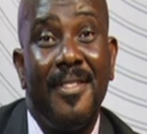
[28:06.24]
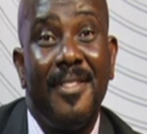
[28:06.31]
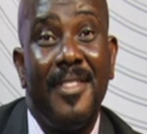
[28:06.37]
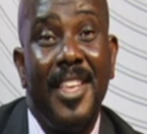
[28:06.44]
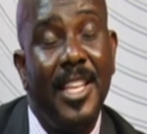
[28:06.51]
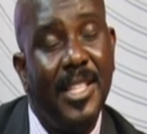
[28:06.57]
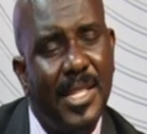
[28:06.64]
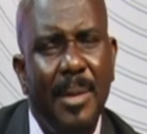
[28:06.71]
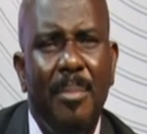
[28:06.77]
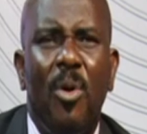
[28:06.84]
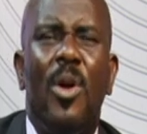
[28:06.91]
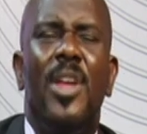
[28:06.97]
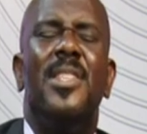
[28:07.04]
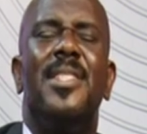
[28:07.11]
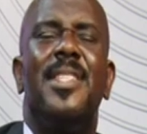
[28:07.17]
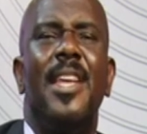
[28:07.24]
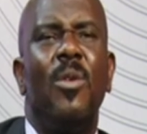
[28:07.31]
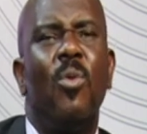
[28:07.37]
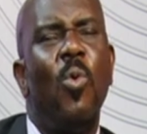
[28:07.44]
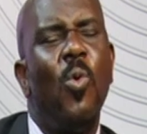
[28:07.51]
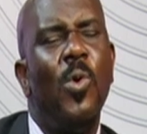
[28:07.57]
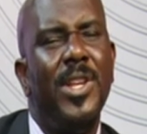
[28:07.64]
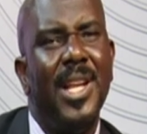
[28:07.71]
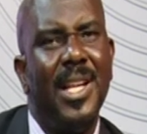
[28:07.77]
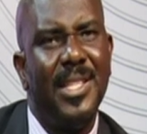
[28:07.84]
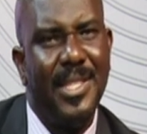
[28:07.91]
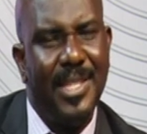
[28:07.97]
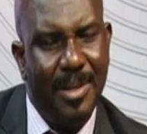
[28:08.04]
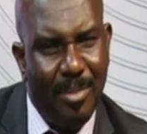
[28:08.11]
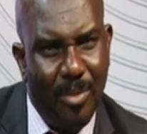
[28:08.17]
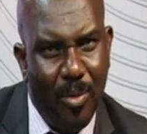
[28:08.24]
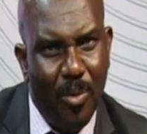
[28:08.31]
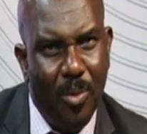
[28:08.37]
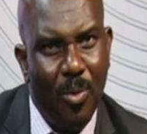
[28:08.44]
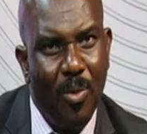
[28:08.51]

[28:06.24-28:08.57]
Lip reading: esebo ense kuwulira sebo